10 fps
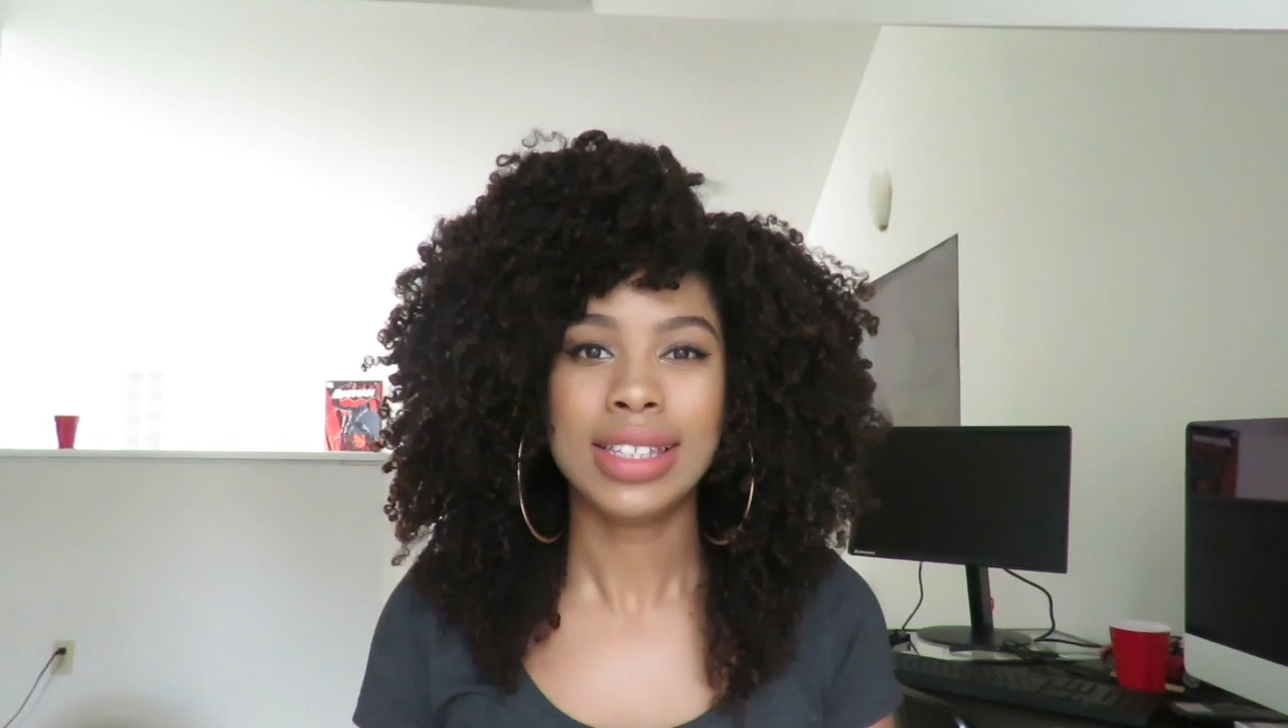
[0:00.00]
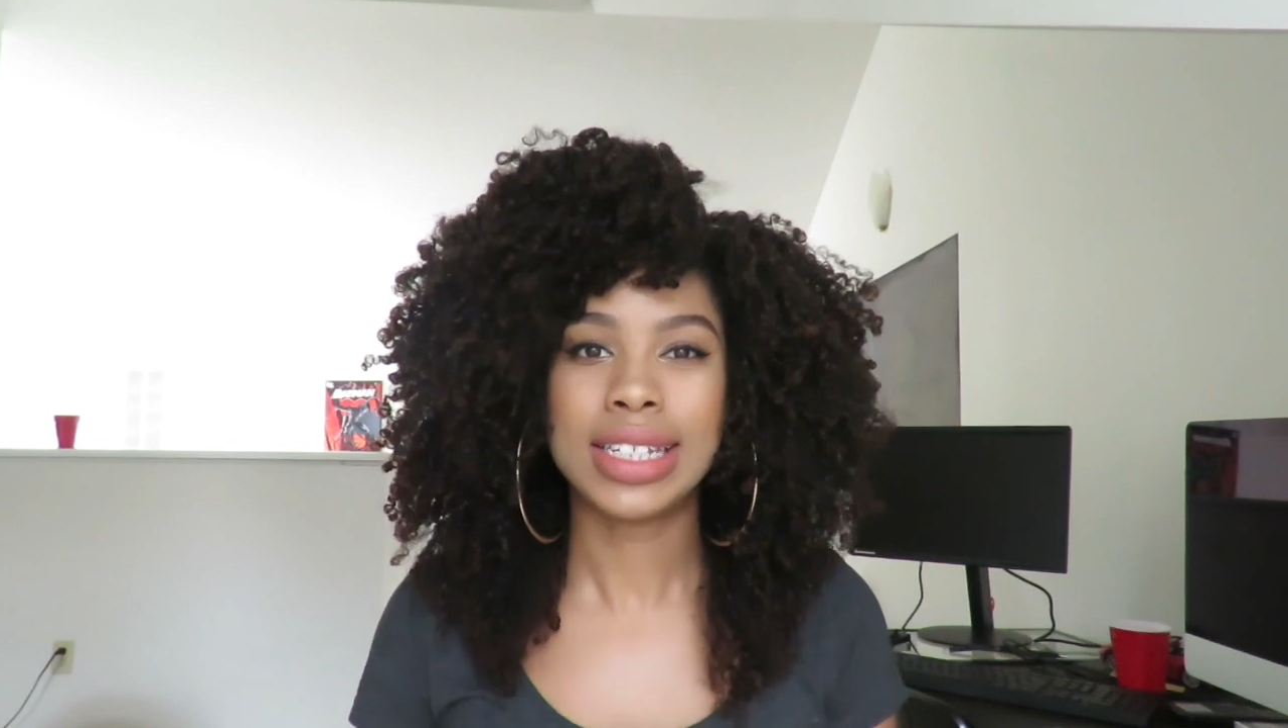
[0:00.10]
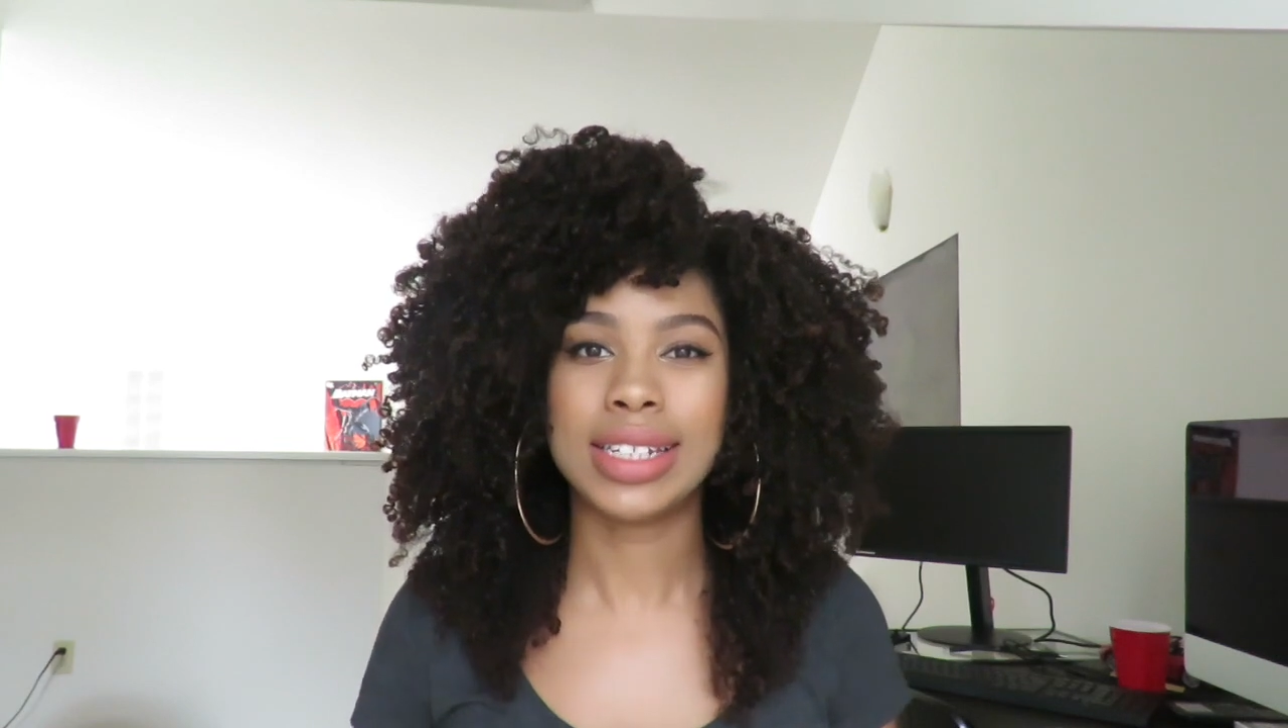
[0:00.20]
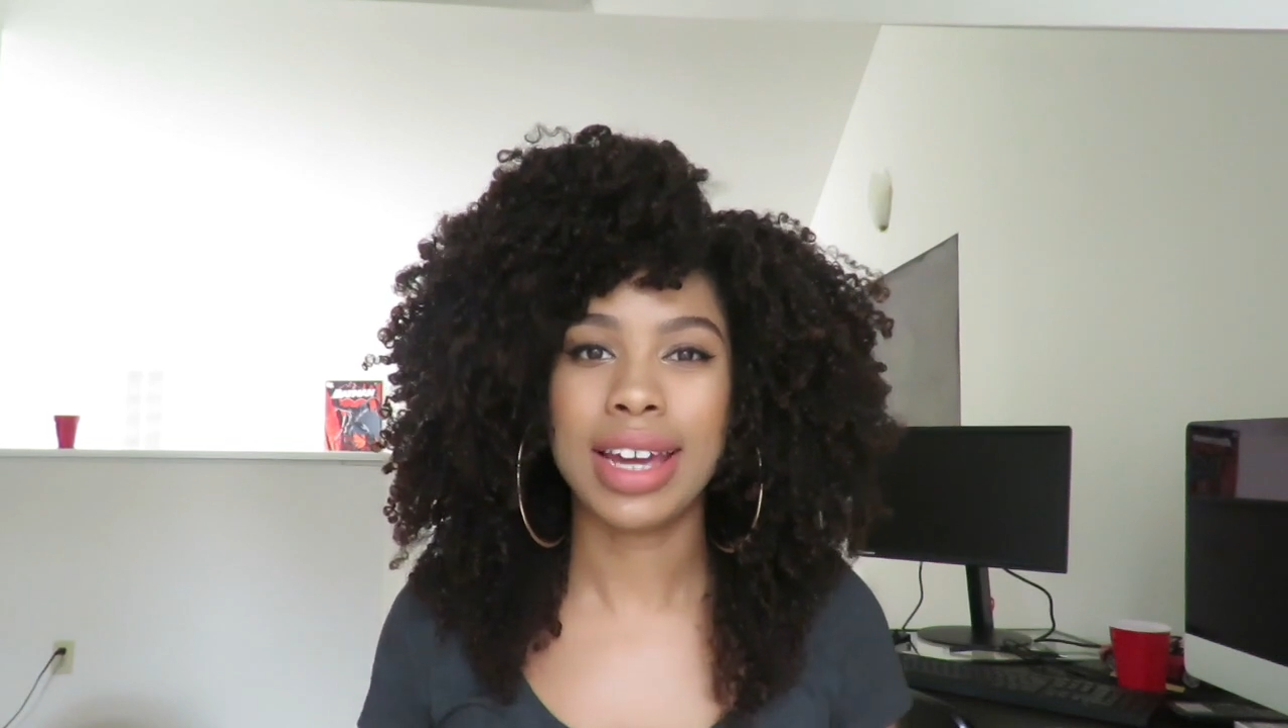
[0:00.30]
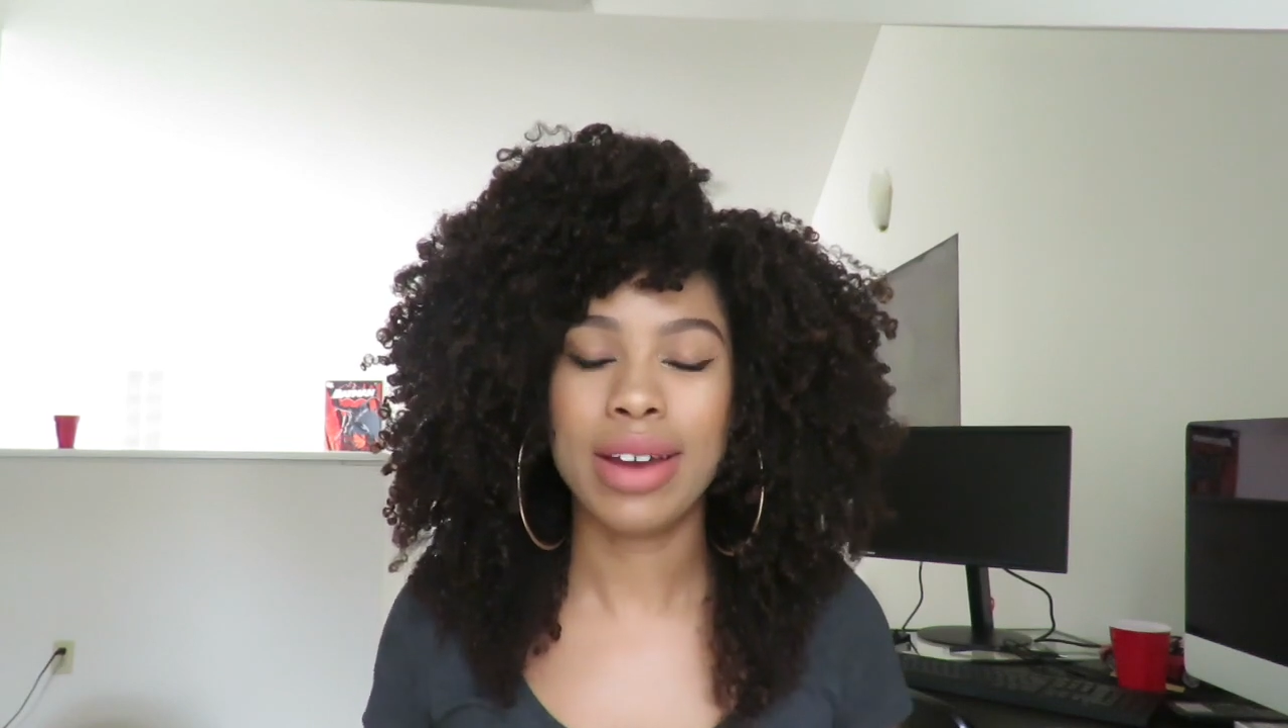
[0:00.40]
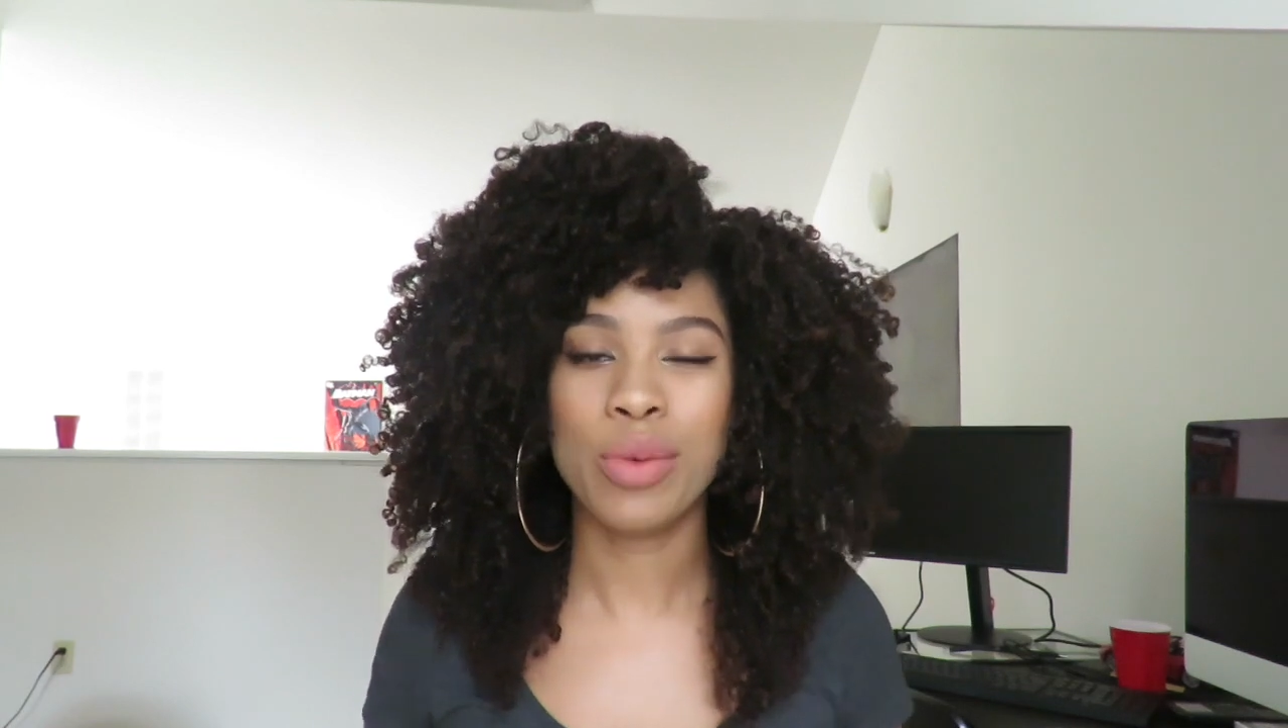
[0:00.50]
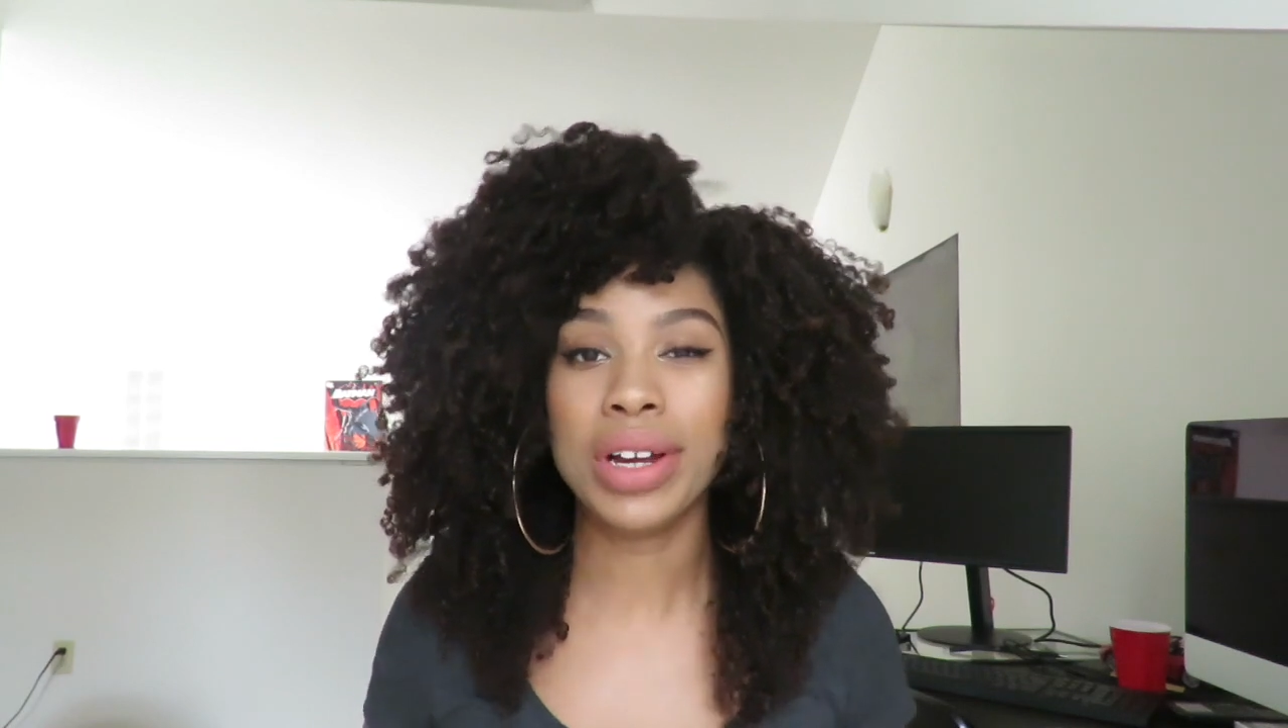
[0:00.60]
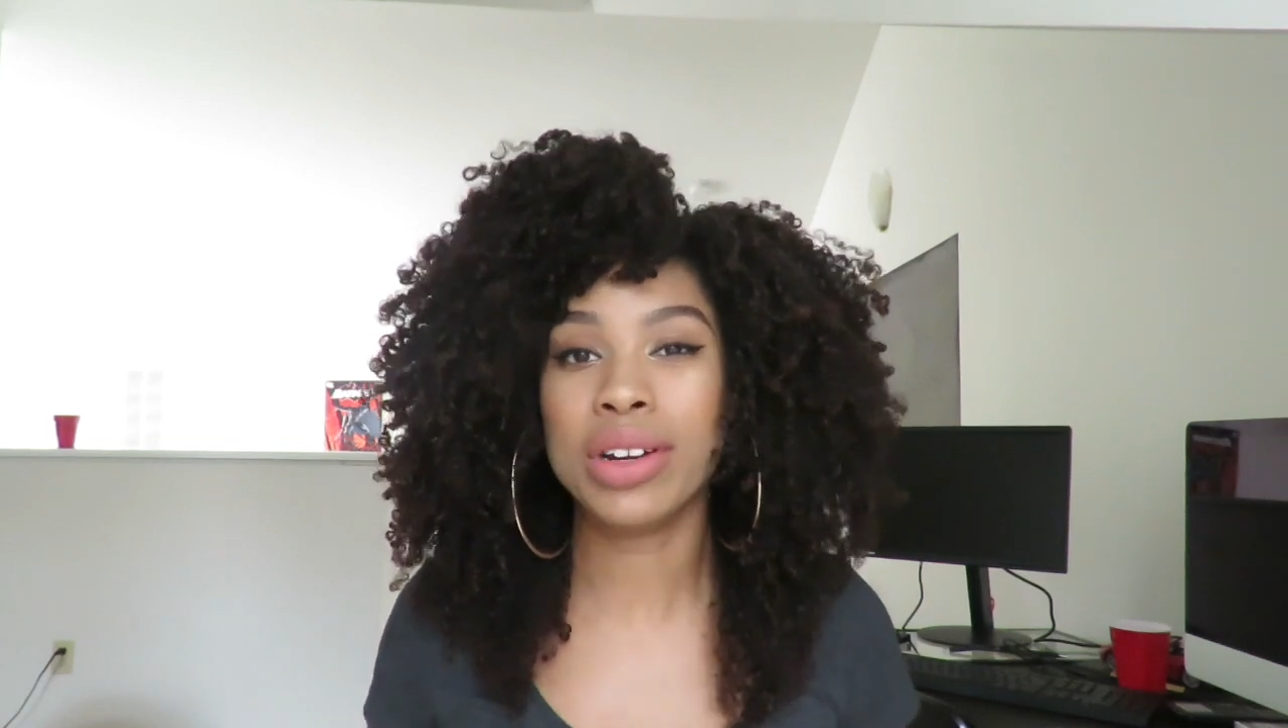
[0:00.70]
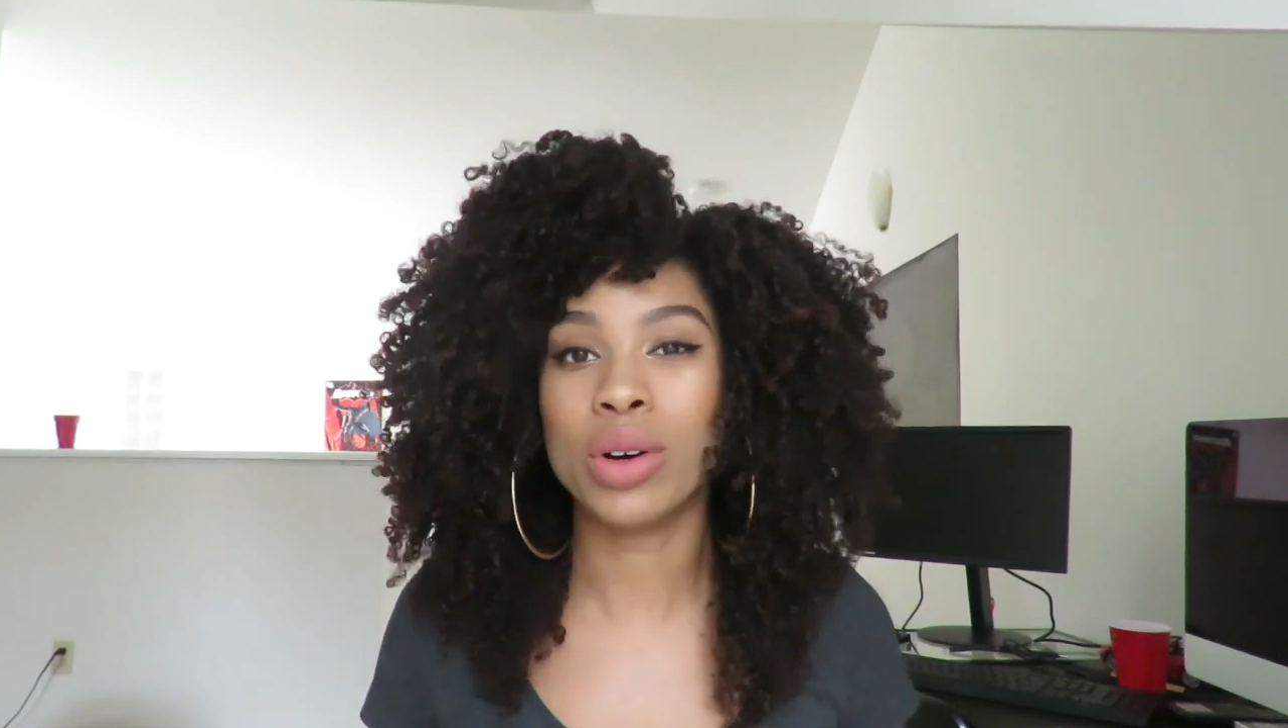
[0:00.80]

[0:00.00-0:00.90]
today would